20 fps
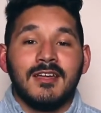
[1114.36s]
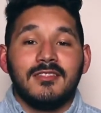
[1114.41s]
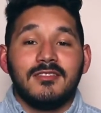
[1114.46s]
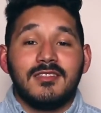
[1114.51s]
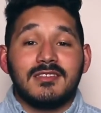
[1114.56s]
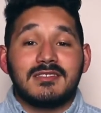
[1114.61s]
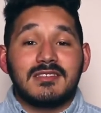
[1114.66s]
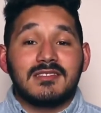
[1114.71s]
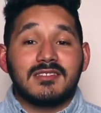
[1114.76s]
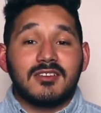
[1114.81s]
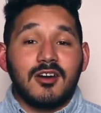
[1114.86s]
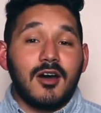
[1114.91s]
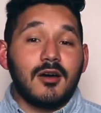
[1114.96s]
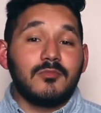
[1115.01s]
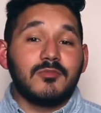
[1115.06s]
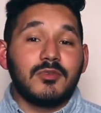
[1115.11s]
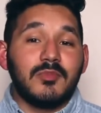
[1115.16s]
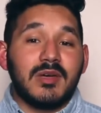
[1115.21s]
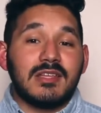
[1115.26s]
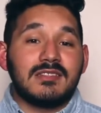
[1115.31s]
This is
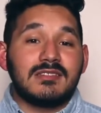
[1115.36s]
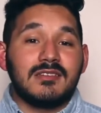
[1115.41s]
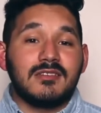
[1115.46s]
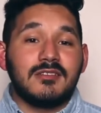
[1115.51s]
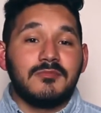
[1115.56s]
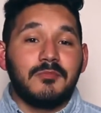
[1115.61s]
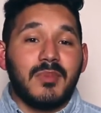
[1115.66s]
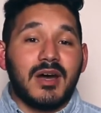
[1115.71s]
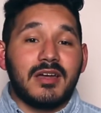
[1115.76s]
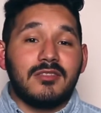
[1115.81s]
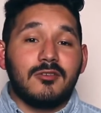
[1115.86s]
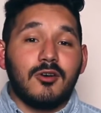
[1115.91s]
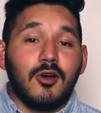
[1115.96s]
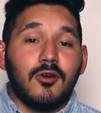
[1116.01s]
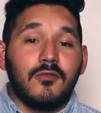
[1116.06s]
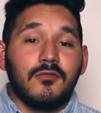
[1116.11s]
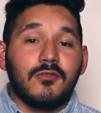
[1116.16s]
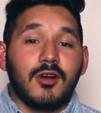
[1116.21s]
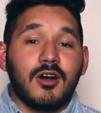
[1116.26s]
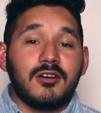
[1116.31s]
complemented by the
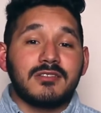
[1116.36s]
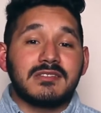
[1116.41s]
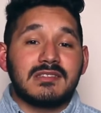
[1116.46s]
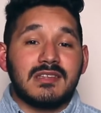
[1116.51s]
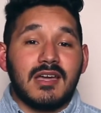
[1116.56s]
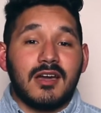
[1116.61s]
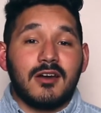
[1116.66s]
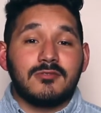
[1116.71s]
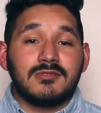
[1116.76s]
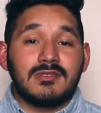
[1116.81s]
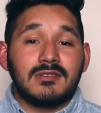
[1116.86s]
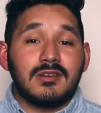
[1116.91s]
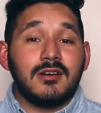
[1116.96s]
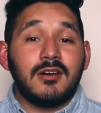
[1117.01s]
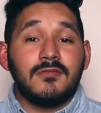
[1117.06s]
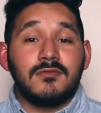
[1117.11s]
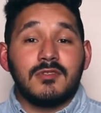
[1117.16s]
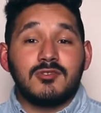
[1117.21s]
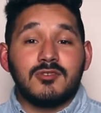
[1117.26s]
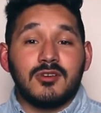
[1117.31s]
overall sound
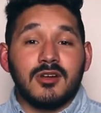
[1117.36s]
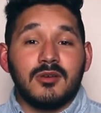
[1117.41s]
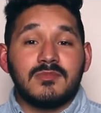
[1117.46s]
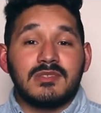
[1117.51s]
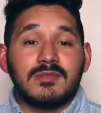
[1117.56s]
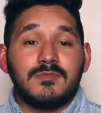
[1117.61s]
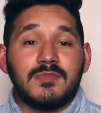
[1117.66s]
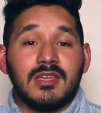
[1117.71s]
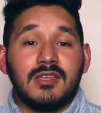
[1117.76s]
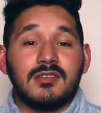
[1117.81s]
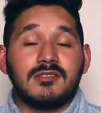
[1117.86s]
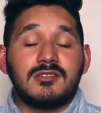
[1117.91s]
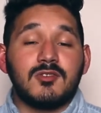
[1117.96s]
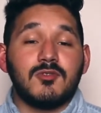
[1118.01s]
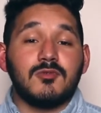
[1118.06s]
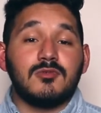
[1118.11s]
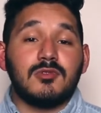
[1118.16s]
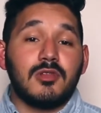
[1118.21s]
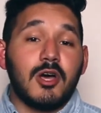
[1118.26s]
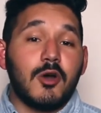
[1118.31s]
of the drums being
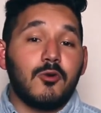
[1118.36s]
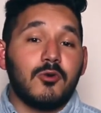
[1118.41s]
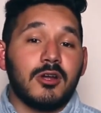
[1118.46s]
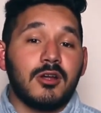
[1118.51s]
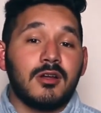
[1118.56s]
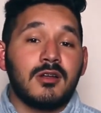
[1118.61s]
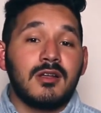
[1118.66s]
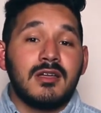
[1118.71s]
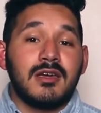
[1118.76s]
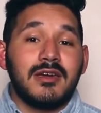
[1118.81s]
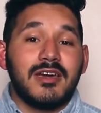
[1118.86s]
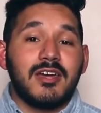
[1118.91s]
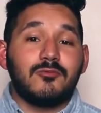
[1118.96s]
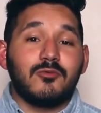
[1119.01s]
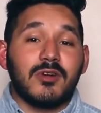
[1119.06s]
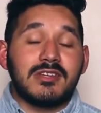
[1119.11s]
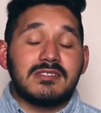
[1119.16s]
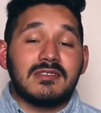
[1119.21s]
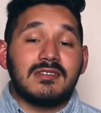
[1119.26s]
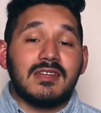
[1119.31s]
tuned lower and
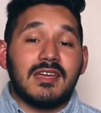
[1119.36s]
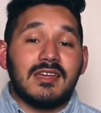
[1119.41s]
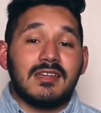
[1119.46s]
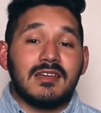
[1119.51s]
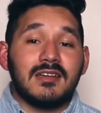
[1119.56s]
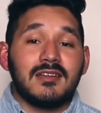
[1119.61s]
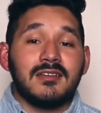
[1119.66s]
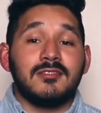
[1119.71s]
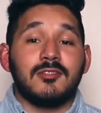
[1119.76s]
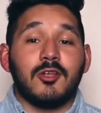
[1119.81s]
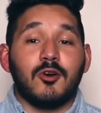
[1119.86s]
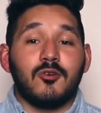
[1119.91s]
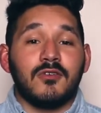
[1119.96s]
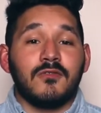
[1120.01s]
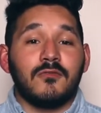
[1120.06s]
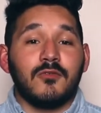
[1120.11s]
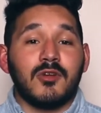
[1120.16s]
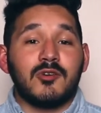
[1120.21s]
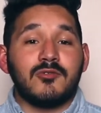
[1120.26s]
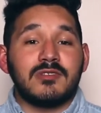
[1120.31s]
resonating in lower
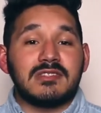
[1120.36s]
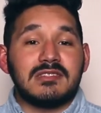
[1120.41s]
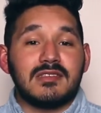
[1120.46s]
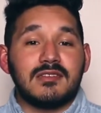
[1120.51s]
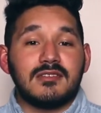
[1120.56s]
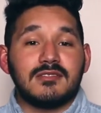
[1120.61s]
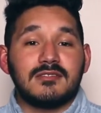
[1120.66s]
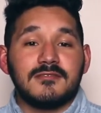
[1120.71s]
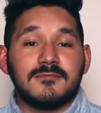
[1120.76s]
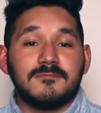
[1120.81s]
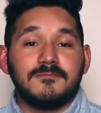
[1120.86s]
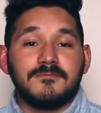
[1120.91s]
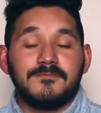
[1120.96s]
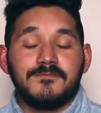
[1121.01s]
frequencies.